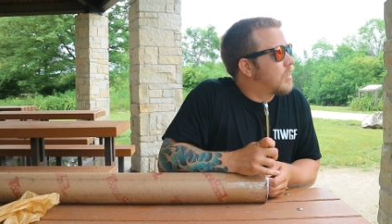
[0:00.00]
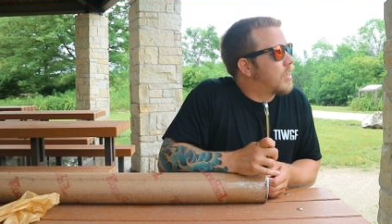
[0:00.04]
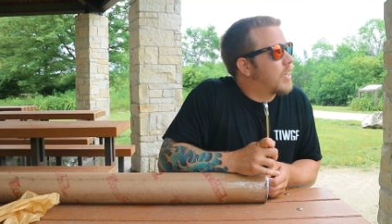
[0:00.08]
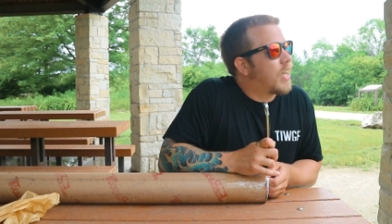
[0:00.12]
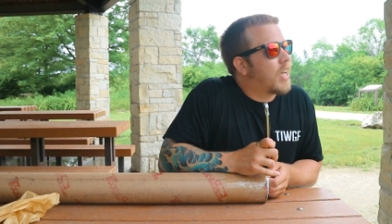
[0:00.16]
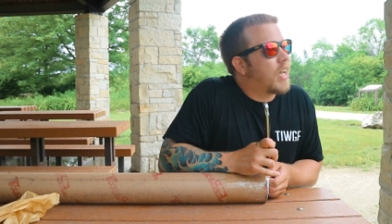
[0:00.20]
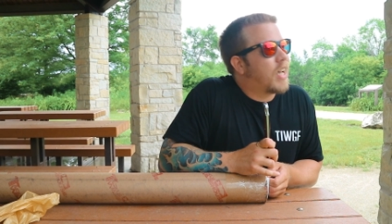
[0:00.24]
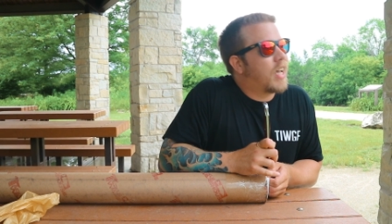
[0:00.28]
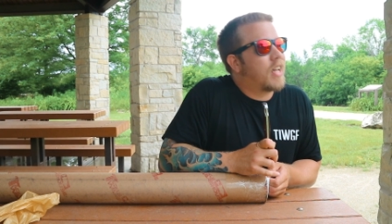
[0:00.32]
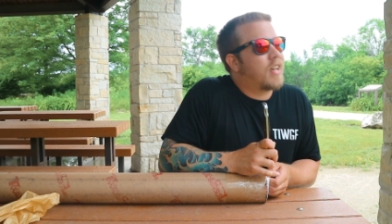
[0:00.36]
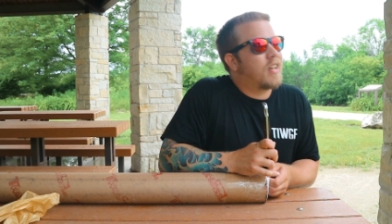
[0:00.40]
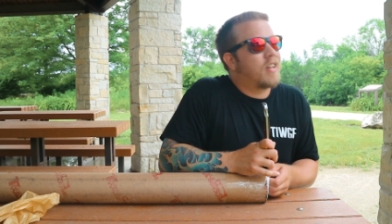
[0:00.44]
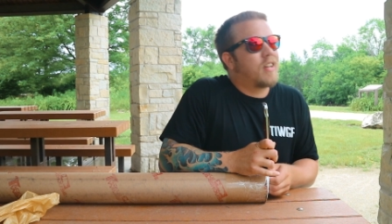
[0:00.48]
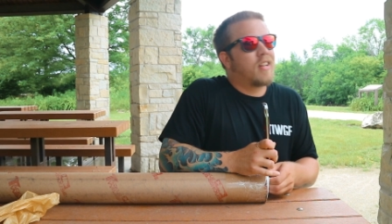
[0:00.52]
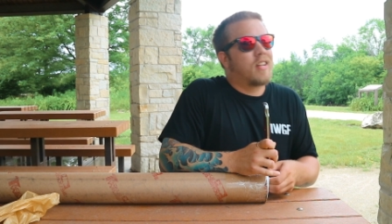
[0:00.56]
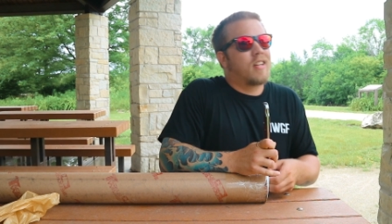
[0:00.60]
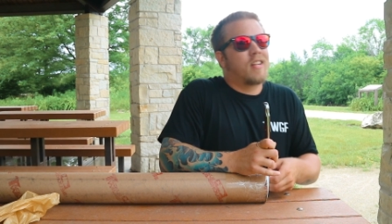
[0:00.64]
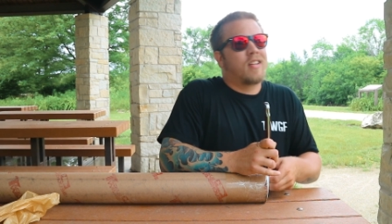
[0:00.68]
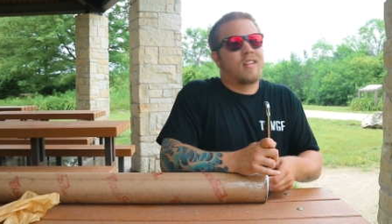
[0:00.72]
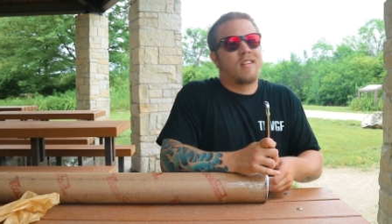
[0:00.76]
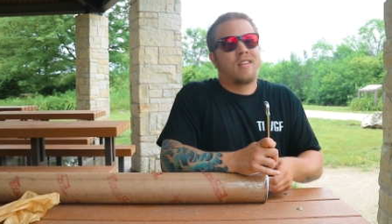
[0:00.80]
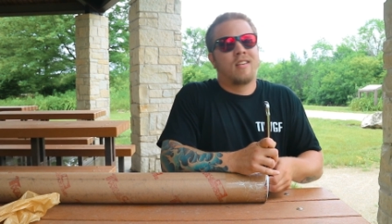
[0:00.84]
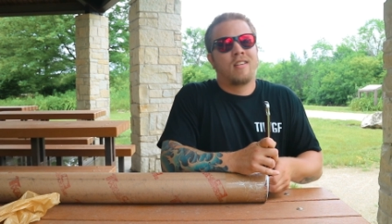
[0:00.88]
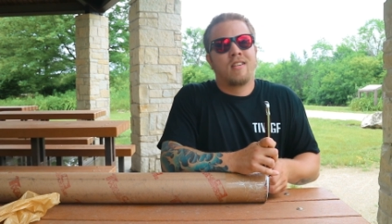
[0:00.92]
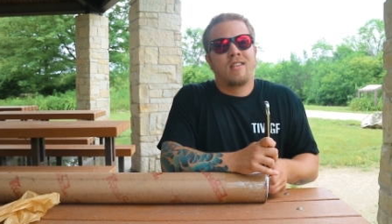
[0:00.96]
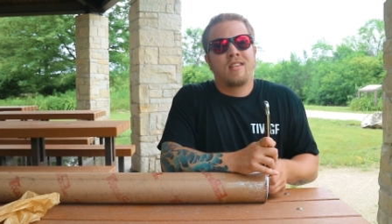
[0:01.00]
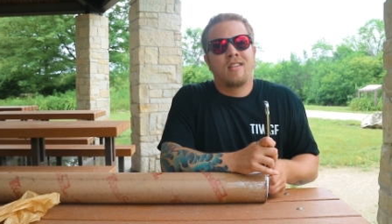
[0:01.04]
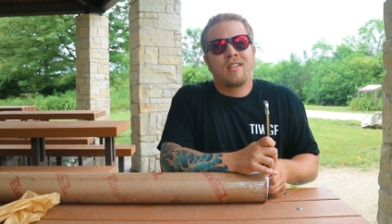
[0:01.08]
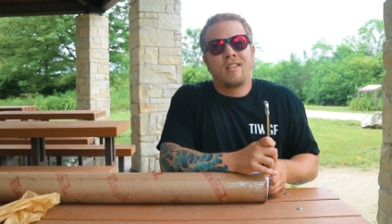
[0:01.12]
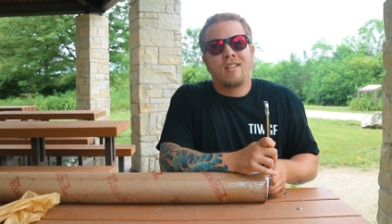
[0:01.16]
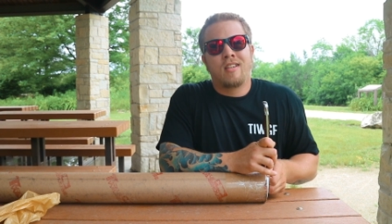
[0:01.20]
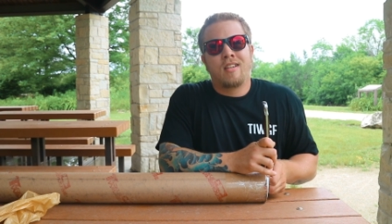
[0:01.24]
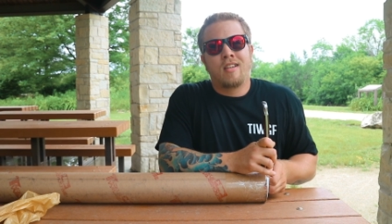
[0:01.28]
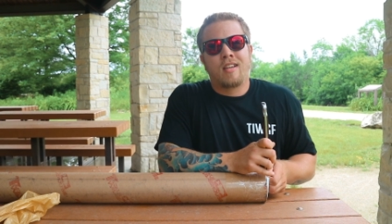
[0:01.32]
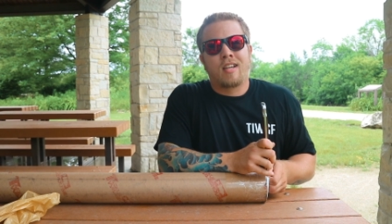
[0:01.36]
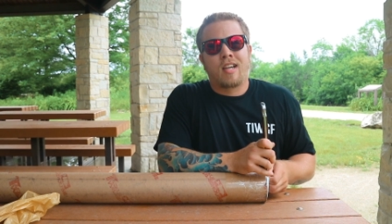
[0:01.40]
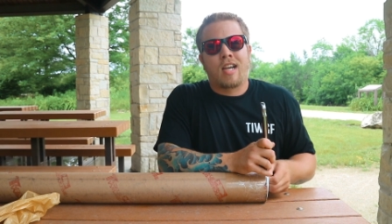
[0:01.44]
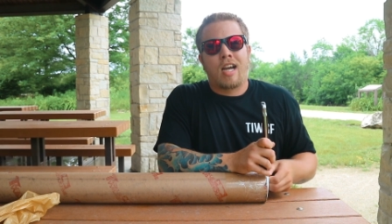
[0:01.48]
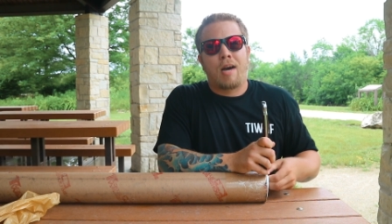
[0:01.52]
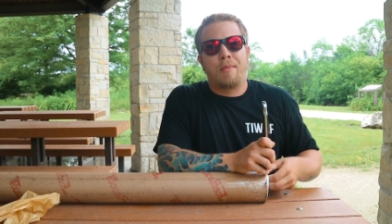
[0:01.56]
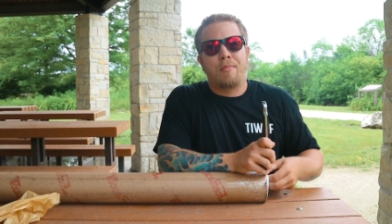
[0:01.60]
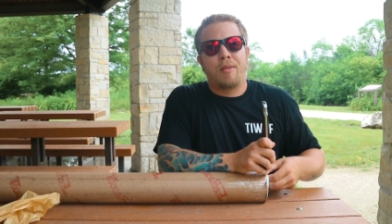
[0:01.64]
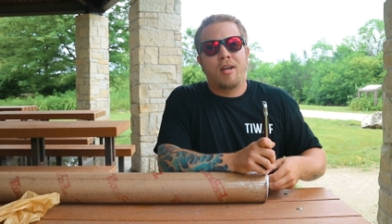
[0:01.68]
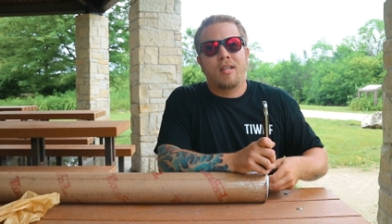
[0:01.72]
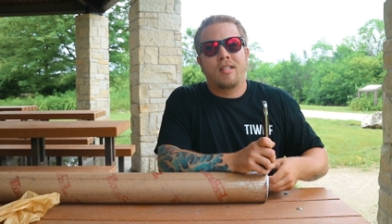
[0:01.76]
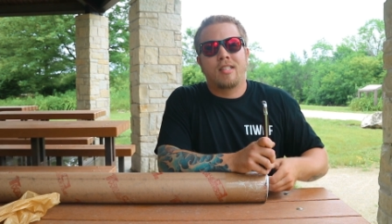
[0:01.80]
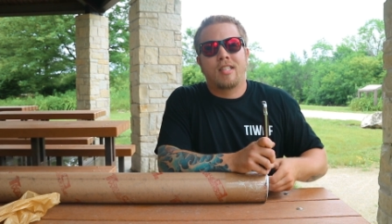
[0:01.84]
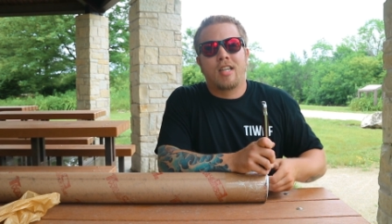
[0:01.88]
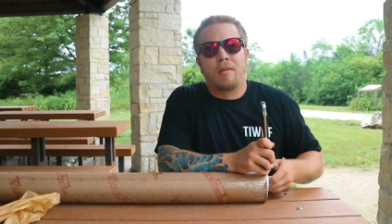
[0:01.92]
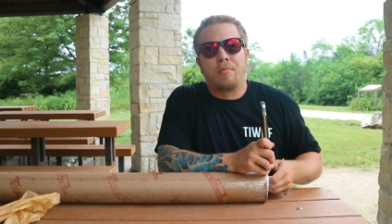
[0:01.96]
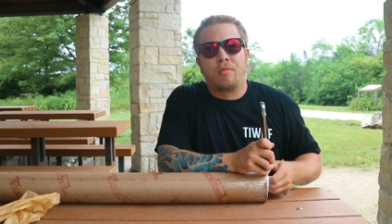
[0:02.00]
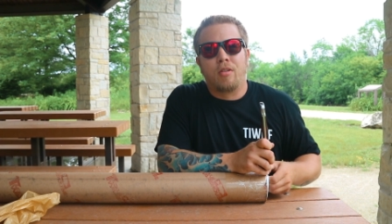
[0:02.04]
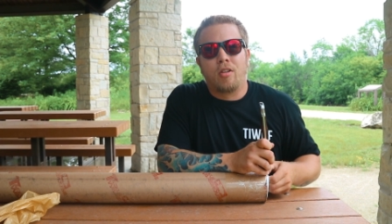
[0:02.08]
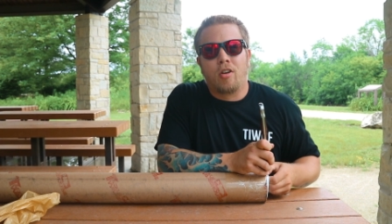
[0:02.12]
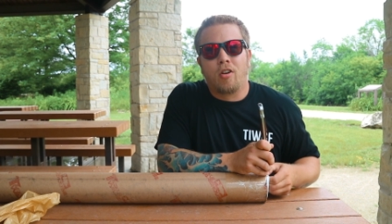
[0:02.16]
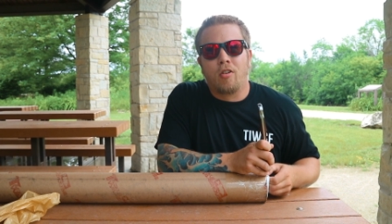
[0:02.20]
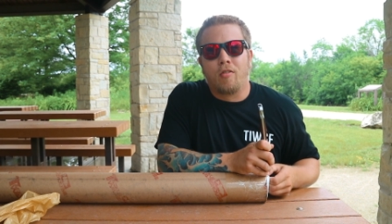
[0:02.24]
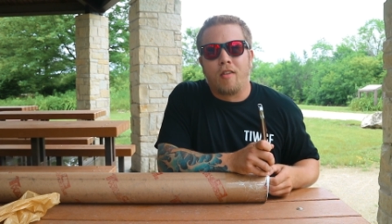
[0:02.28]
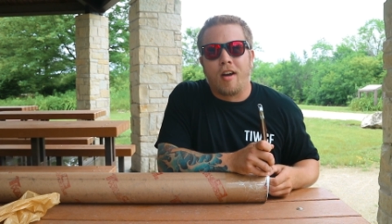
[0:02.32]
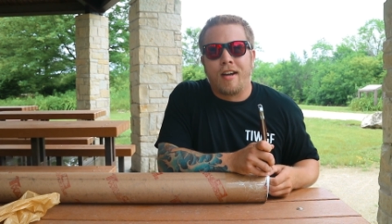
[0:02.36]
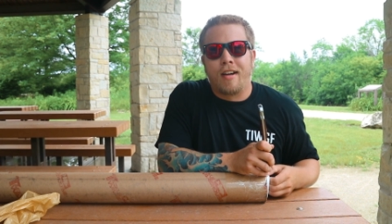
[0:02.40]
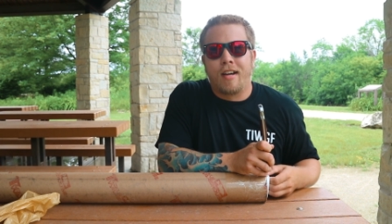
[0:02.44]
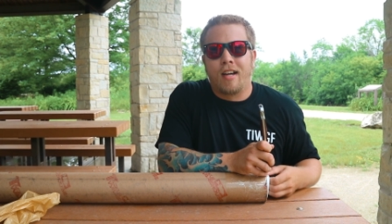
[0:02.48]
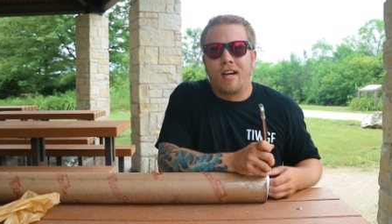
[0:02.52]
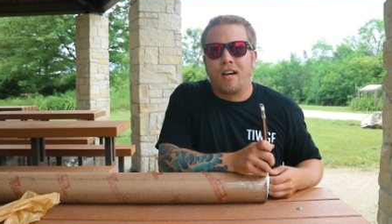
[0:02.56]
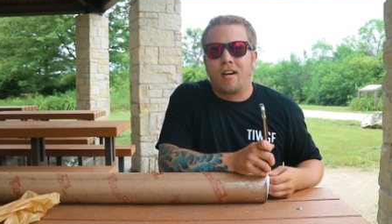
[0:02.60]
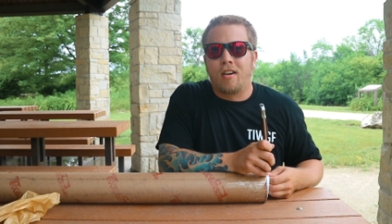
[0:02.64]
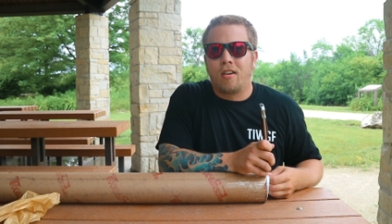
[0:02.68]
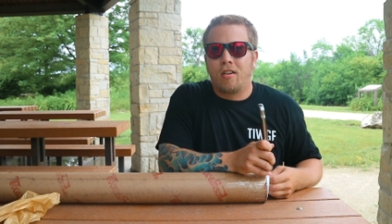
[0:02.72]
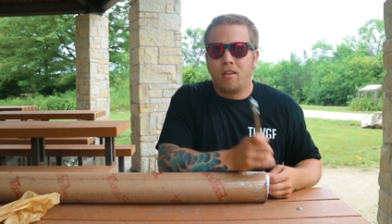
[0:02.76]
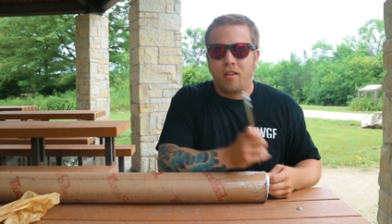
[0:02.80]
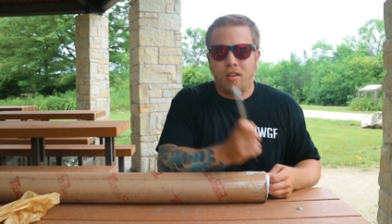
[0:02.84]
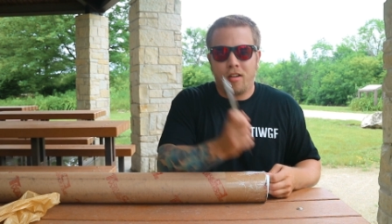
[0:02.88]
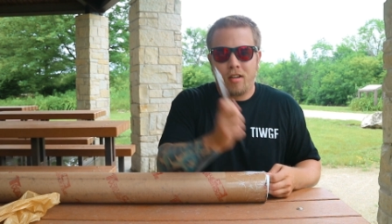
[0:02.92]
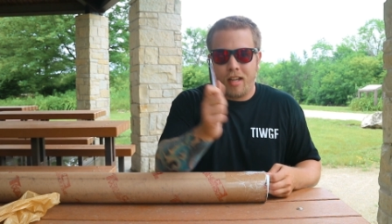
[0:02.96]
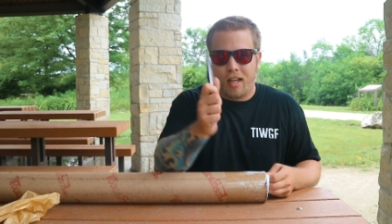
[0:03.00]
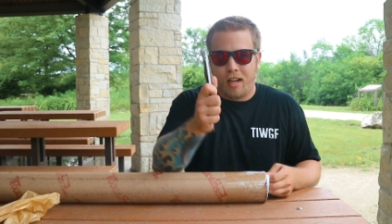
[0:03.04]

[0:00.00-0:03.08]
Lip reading: that. Comment down below right now.